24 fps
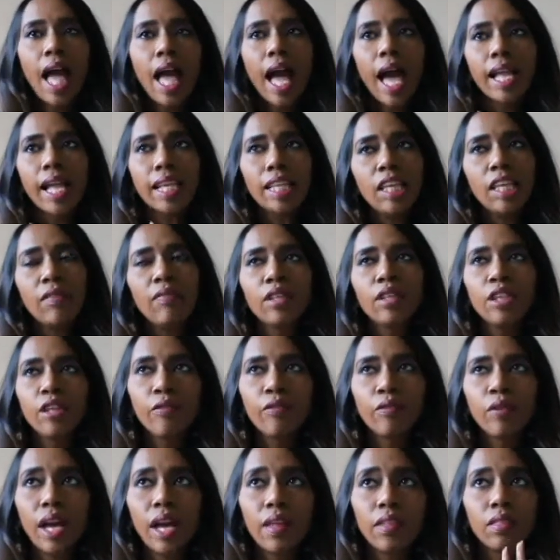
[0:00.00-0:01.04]
And even
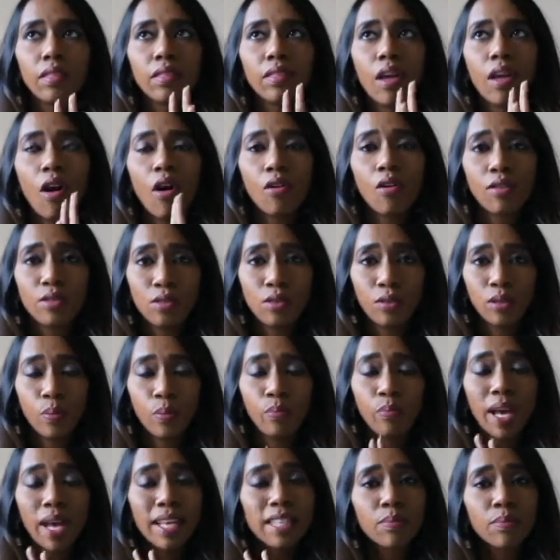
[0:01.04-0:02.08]
if, and they also, the
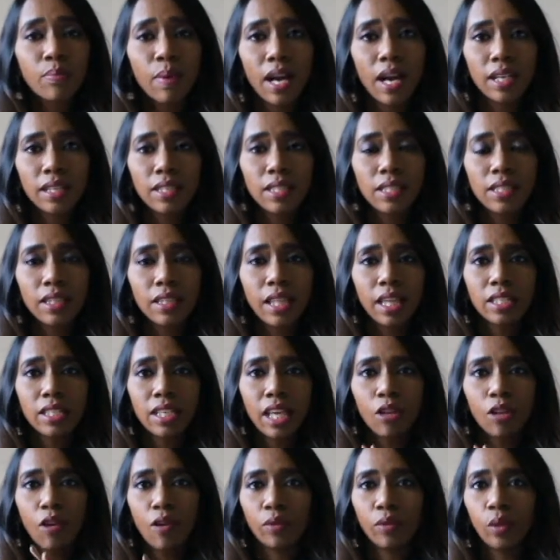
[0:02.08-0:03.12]
best part is they
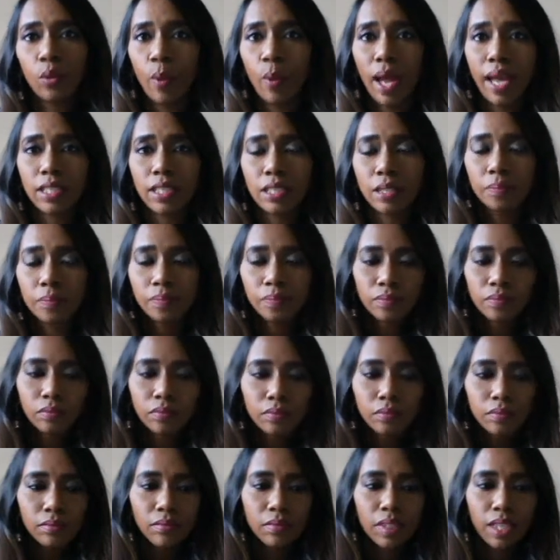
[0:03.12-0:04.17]
take off the VAT.
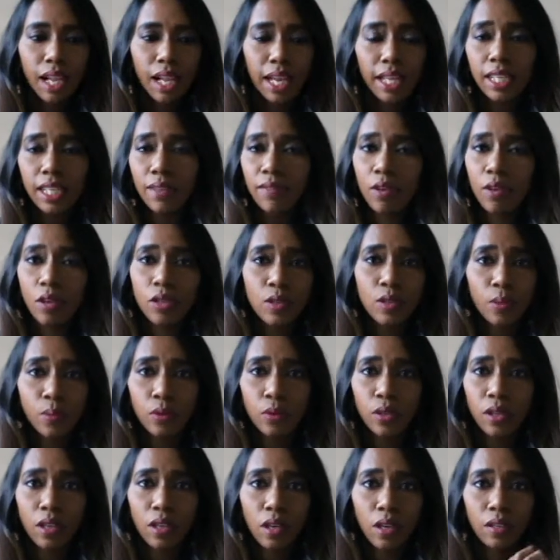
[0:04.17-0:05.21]
And even on
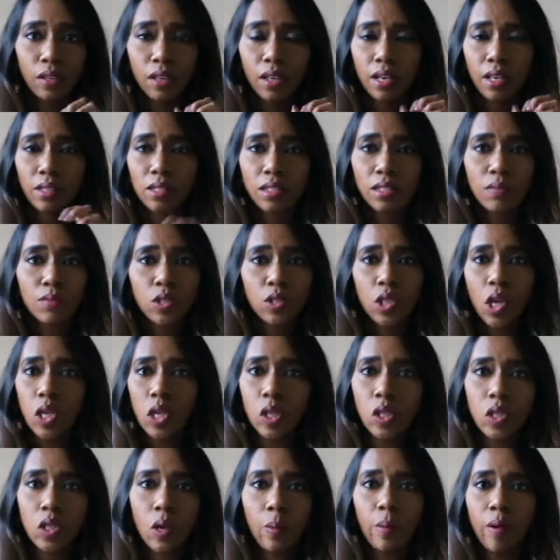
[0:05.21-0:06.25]
putting, you know, the customs
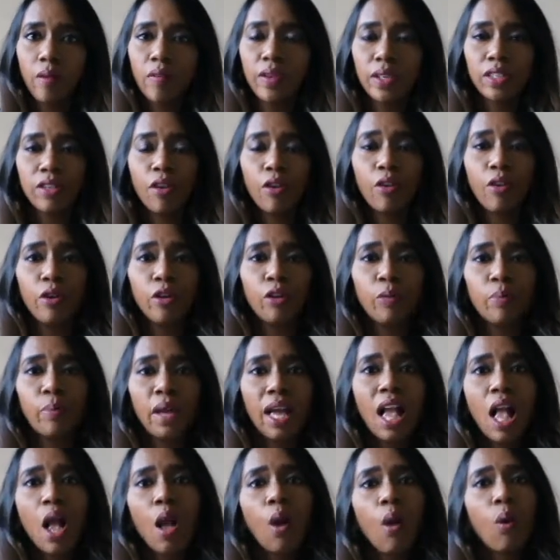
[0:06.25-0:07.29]
charge on top of it, you're going to
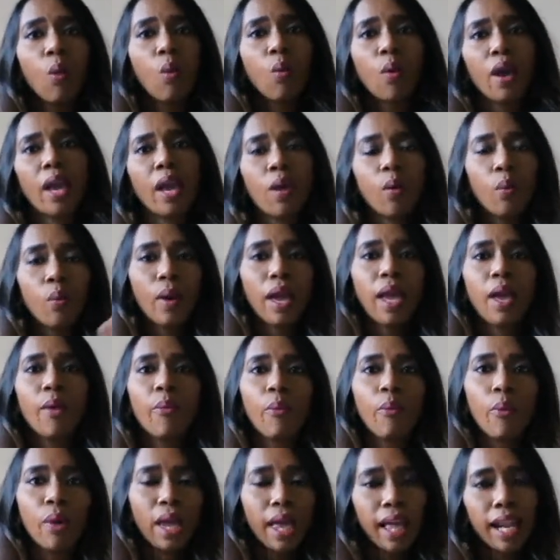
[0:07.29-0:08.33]
pay way, way,
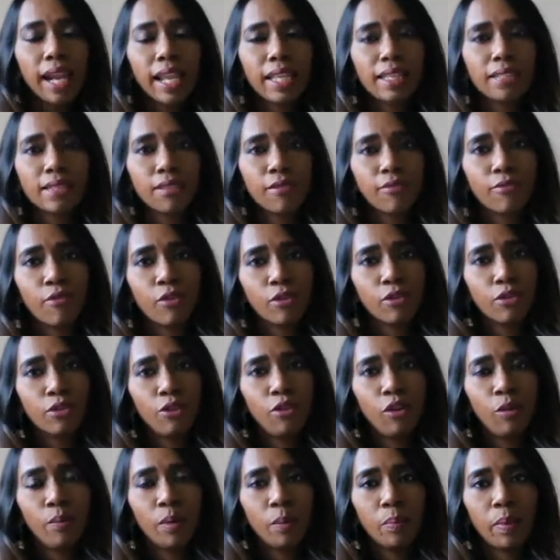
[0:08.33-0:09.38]
way less than what
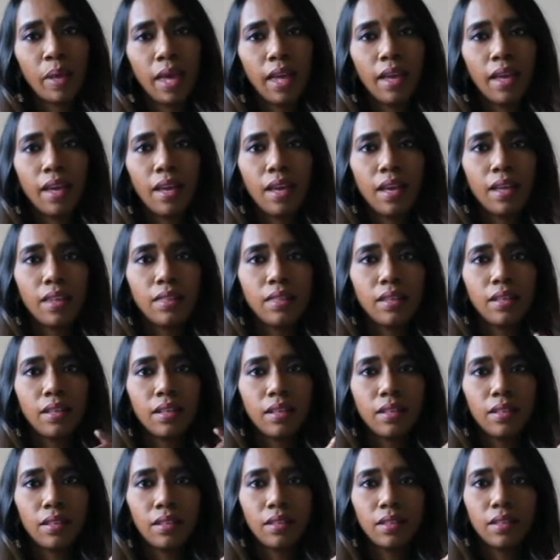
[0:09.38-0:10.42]
you'll be paying in
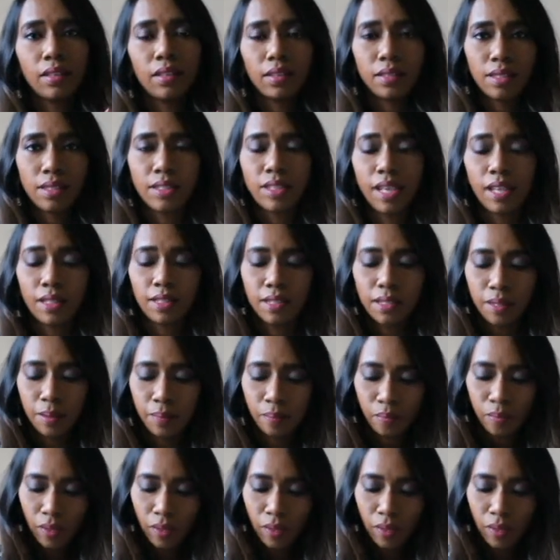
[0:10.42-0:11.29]
the States.